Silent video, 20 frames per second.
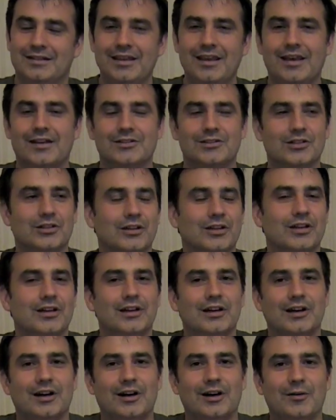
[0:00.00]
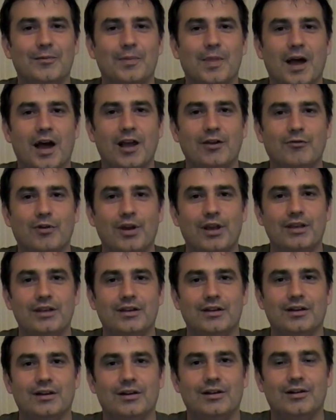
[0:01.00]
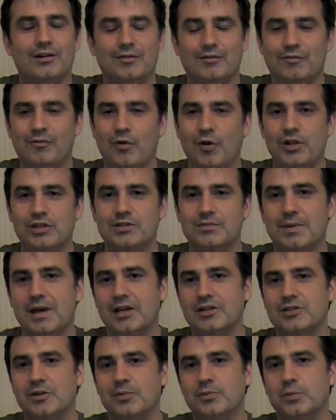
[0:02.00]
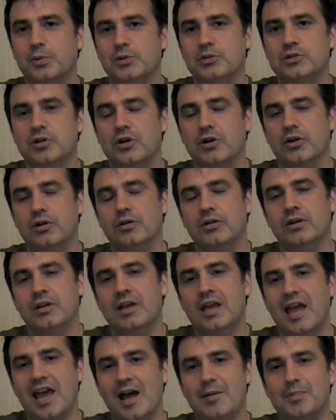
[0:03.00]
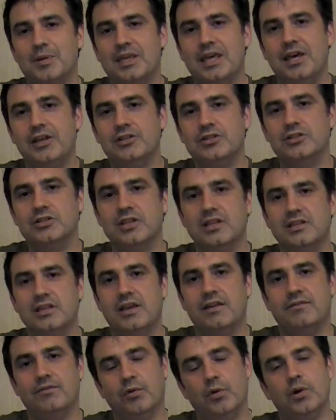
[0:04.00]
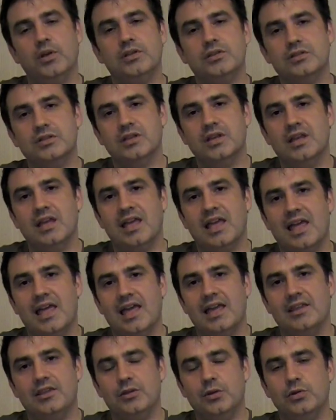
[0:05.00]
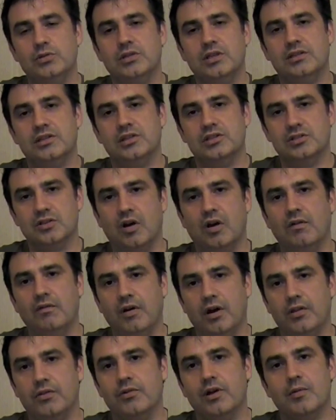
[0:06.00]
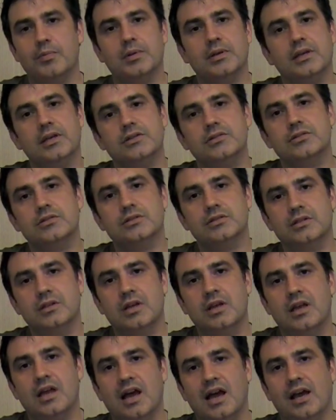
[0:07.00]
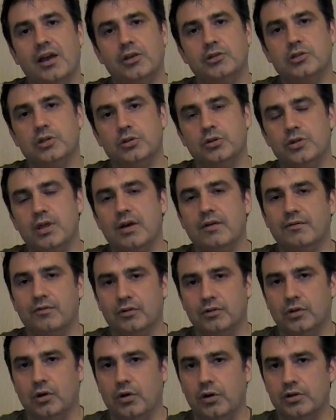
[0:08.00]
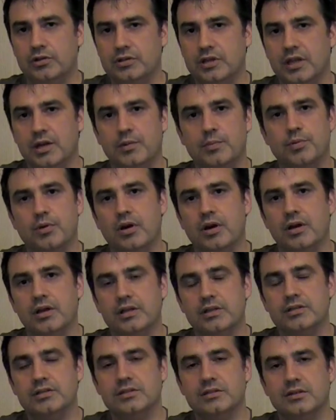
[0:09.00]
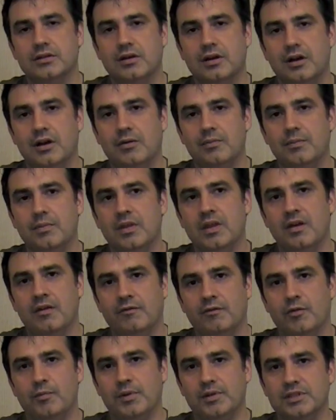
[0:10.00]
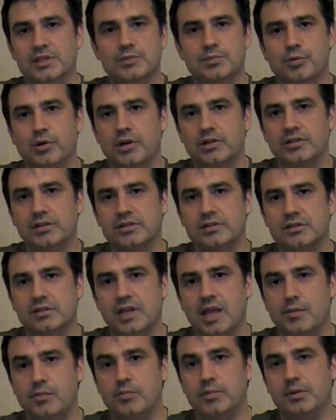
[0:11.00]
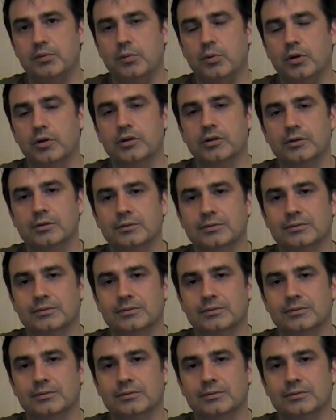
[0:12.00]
Yeah, sure. I write voice mashups, which are applications that take voice and use it to solve other applications. I usually do that for large enterprise, for business process enablement work.